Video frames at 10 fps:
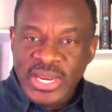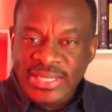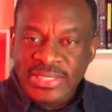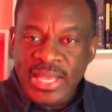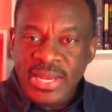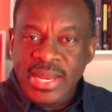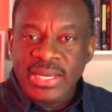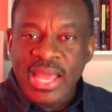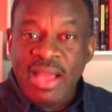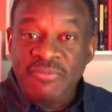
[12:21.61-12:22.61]

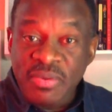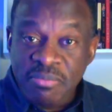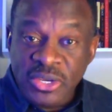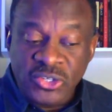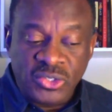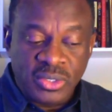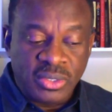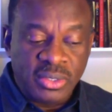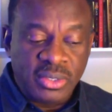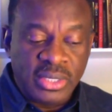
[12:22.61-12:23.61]
Understand that
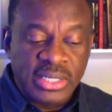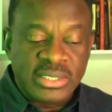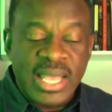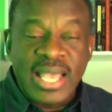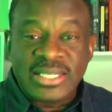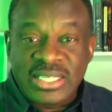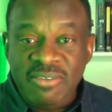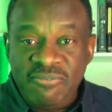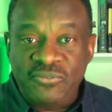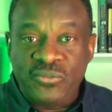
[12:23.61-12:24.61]
affirmation is
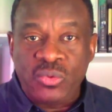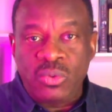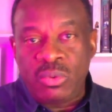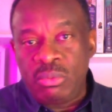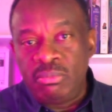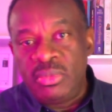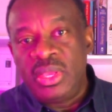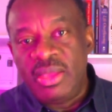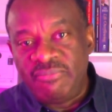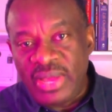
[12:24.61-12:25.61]
asking for
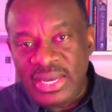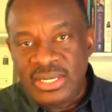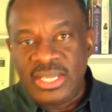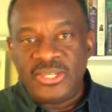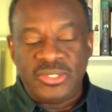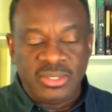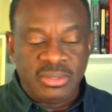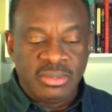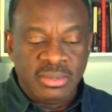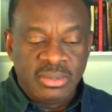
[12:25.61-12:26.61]

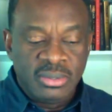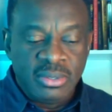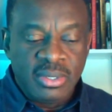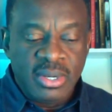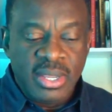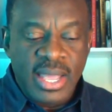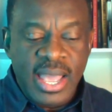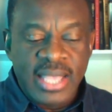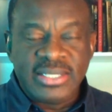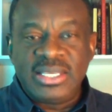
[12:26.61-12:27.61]
validation,
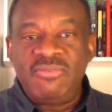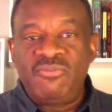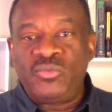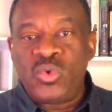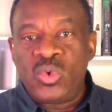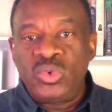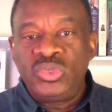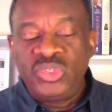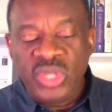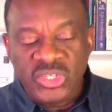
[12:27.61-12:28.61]
asking
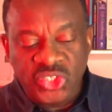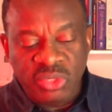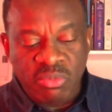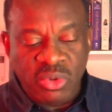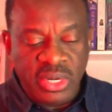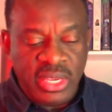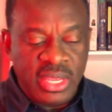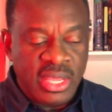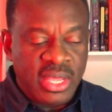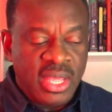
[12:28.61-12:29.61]
for
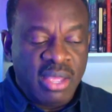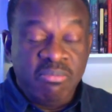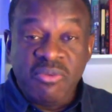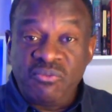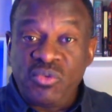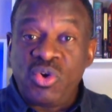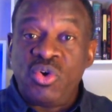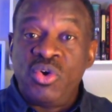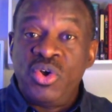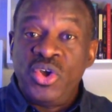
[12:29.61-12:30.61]
testimonial
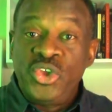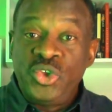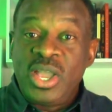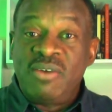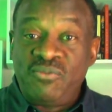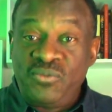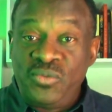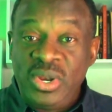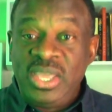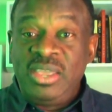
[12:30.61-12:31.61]
before you can
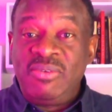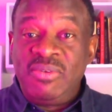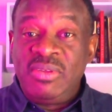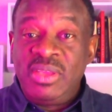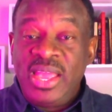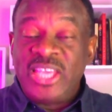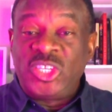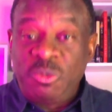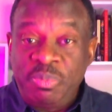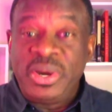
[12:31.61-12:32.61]
fully
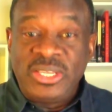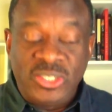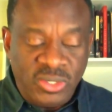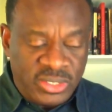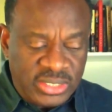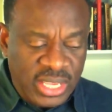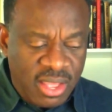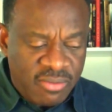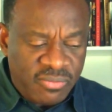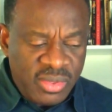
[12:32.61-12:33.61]
express
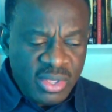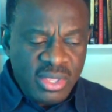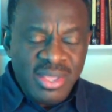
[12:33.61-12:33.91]
yourself.